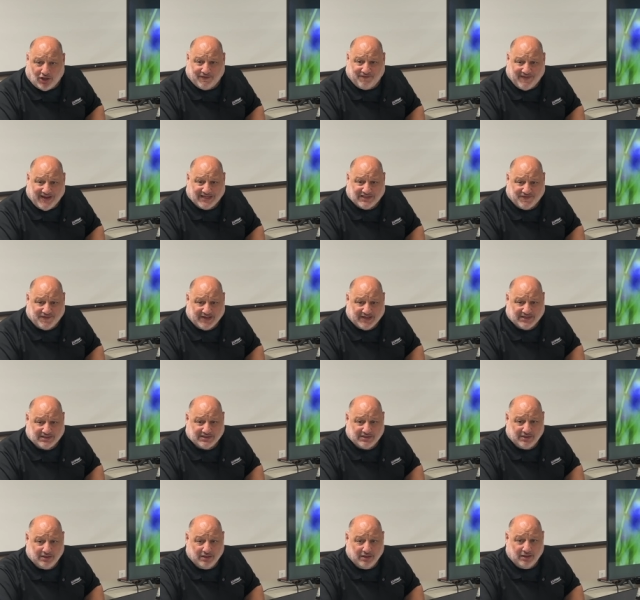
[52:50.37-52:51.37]
like fast
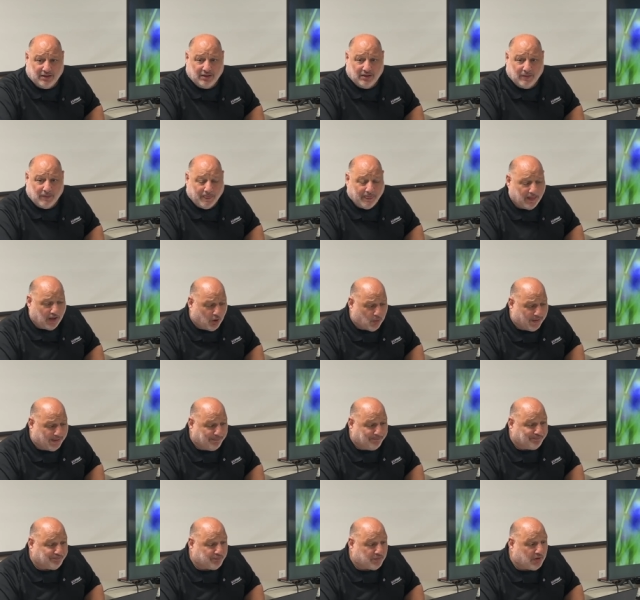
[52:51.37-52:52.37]
fix? All right.
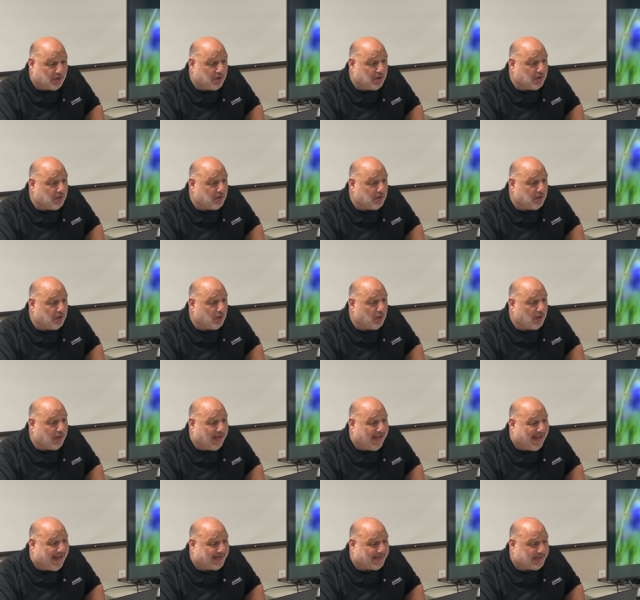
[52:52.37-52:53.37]

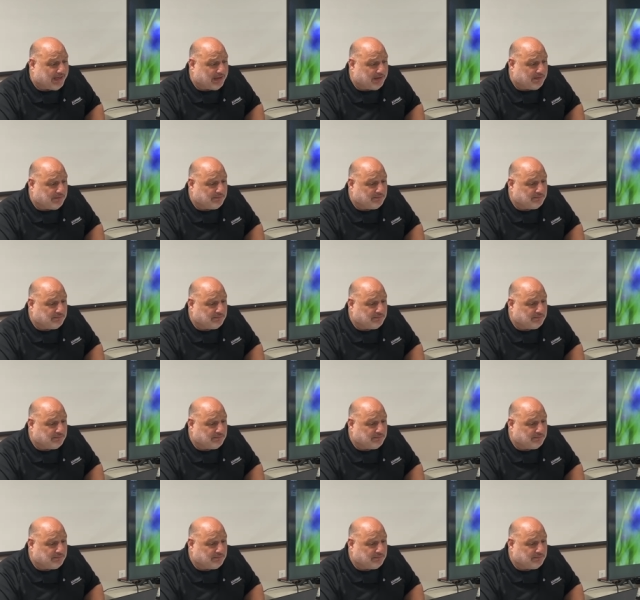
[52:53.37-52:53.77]
Edit.